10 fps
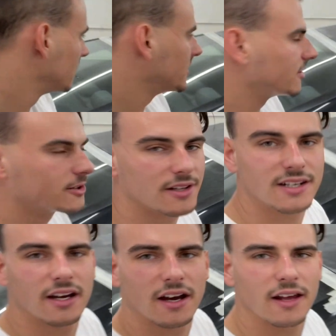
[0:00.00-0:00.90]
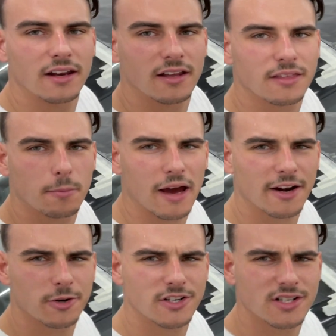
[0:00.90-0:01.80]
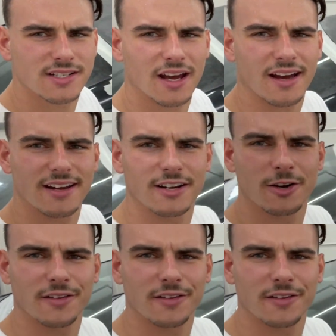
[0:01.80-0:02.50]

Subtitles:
nearly done. The battery just died